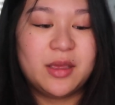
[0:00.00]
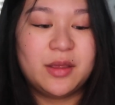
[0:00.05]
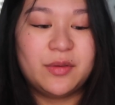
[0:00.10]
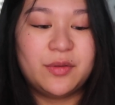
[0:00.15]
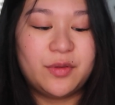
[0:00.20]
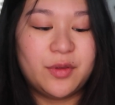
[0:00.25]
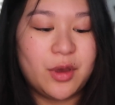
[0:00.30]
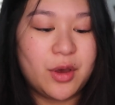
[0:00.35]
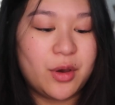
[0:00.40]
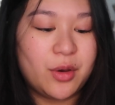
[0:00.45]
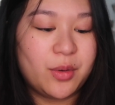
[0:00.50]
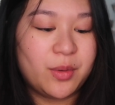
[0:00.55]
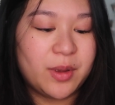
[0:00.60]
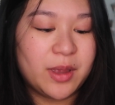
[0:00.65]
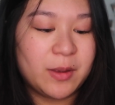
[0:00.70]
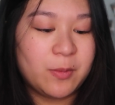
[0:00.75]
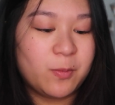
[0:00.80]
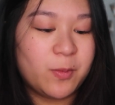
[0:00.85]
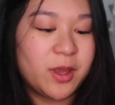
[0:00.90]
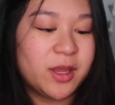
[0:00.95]
so
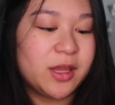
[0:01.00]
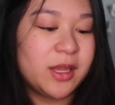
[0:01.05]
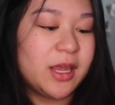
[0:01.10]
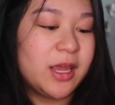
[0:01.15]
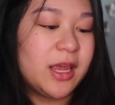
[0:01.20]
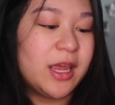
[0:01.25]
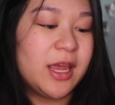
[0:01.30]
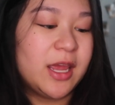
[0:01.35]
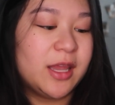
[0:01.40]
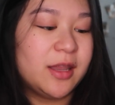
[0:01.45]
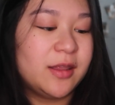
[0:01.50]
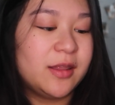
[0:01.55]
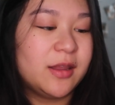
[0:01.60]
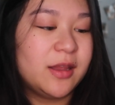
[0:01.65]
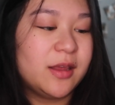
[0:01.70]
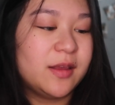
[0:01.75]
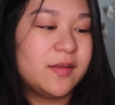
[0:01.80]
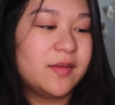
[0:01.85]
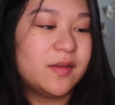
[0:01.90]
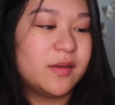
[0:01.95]
with in
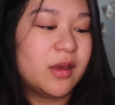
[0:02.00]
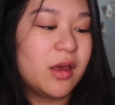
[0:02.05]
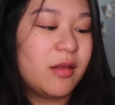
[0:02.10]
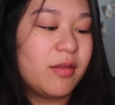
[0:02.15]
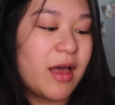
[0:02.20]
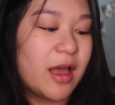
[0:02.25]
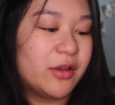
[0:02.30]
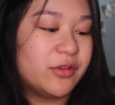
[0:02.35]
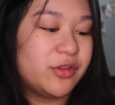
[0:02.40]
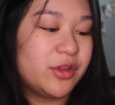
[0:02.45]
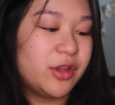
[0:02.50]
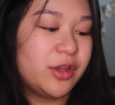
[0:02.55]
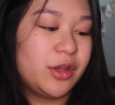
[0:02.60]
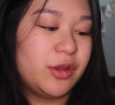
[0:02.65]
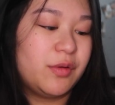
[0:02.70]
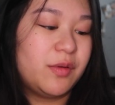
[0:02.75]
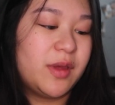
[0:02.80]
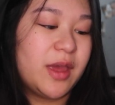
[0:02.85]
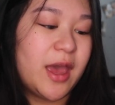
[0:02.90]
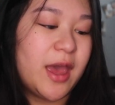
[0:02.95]
this collection,
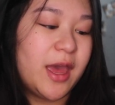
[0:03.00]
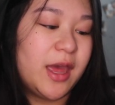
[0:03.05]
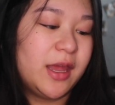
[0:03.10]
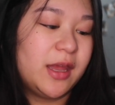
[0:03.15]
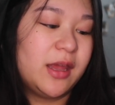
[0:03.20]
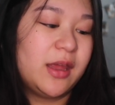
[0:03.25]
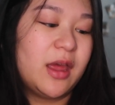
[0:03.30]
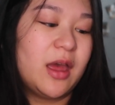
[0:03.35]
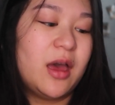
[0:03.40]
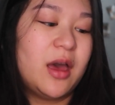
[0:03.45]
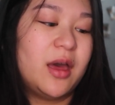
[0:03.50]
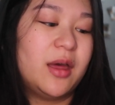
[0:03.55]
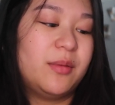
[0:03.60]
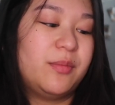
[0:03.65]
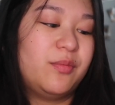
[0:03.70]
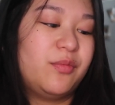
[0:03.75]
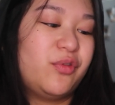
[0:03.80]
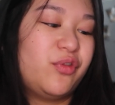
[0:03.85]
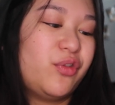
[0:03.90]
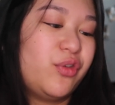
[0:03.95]
you get
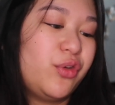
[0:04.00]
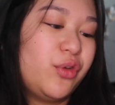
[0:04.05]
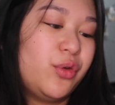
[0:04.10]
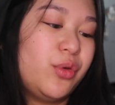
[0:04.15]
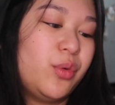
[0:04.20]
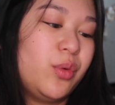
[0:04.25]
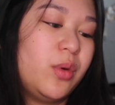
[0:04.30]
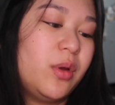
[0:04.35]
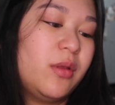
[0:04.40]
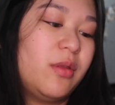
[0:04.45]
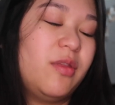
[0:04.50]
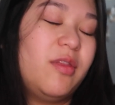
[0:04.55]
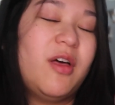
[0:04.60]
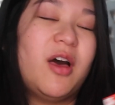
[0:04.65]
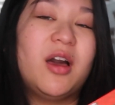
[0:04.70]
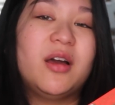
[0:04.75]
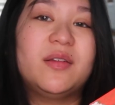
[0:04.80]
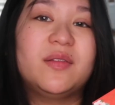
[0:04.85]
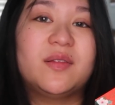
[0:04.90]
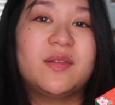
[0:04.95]
um, two
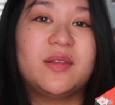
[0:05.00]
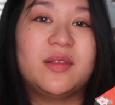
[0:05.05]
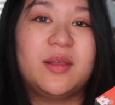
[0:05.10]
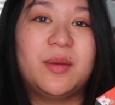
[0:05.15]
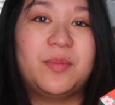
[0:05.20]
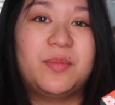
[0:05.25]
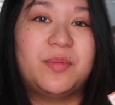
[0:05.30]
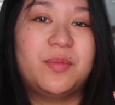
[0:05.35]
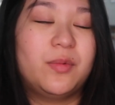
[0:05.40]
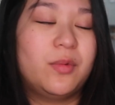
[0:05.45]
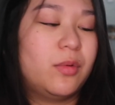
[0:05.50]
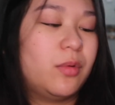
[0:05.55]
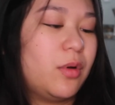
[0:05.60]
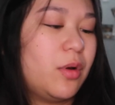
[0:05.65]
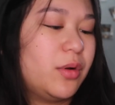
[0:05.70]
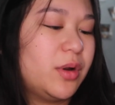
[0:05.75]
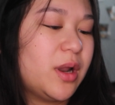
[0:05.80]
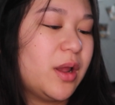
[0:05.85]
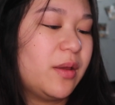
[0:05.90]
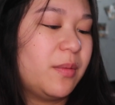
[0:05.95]
luxe lip,
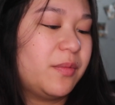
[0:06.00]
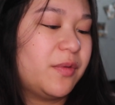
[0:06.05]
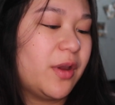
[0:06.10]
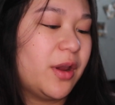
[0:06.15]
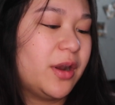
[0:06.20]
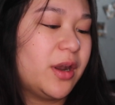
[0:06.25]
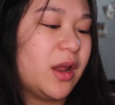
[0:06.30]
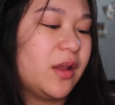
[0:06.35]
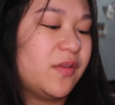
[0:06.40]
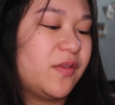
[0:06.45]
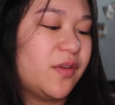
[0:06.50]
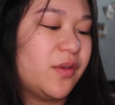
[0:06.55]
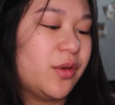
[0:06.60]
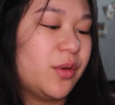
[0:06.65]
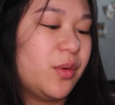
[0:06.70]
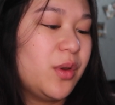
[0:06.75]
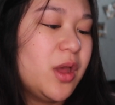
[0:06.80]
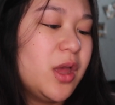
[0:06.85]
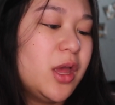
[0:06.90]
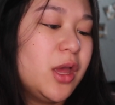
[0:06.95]
or no, I'm sorry, not two,